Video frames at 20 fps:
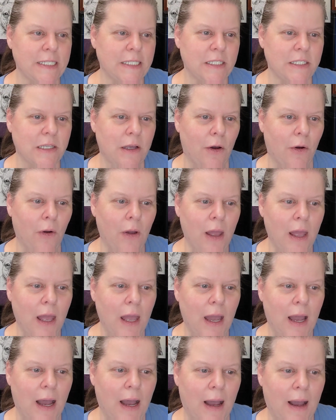And so,
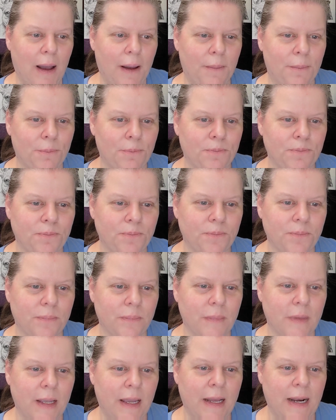
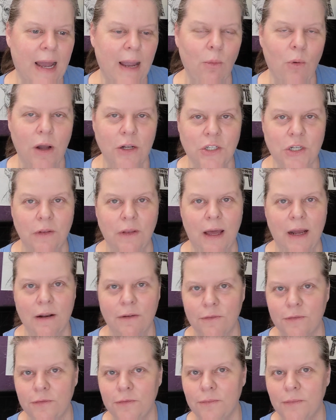and I watch a lot
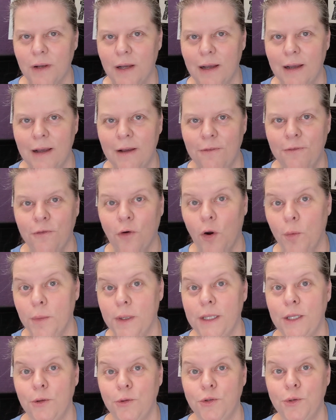of
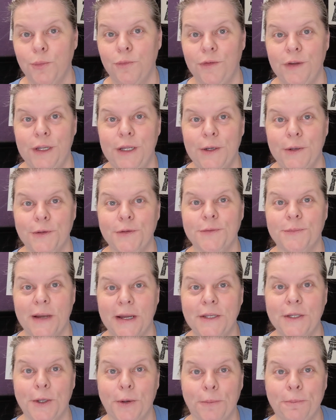farming YouTube videos. I
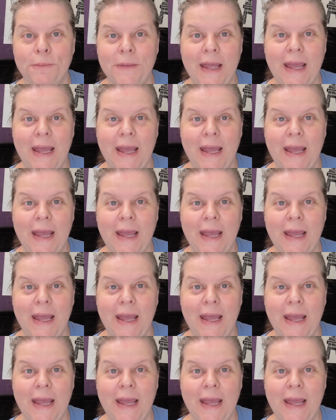do.